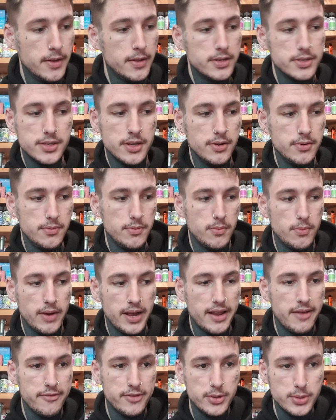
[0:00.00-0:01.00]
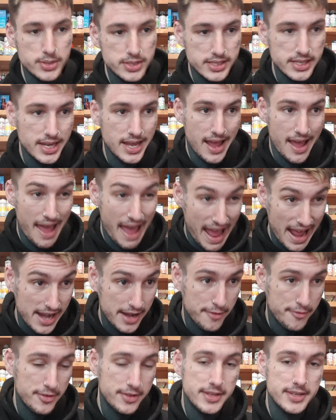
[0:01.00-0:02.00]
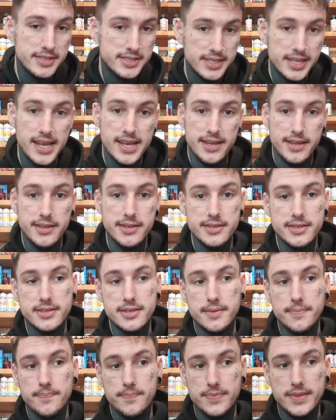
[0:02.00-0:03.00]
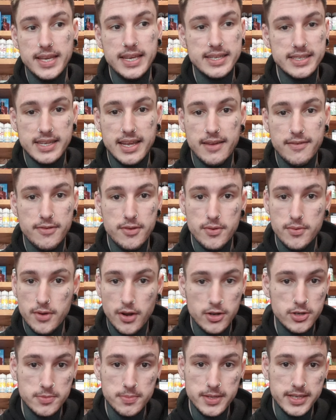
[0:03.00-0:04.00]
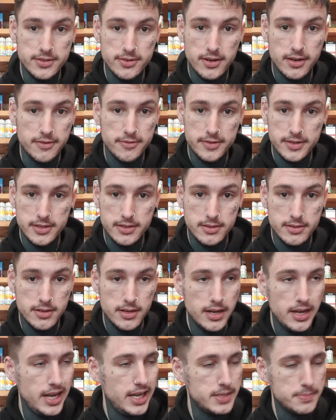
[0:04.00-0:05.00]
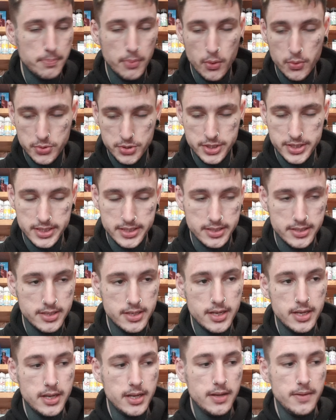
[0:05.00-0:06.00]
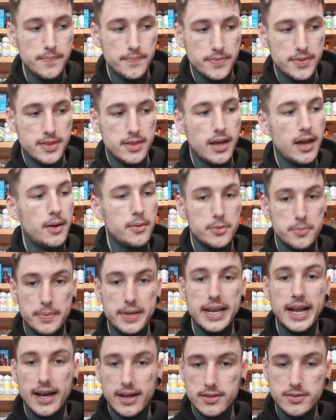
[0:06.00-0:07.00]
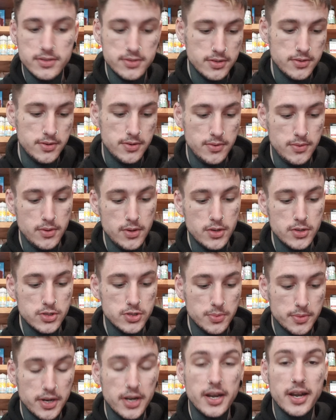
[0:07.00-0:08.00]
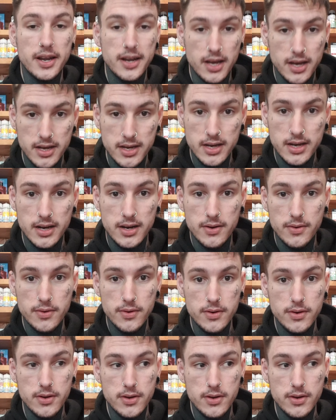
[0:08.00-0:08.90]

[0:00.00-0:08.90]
So whenever you see anything that states these give you nosebleeds or anything, it's bullshit. That would be down to someone on a night out,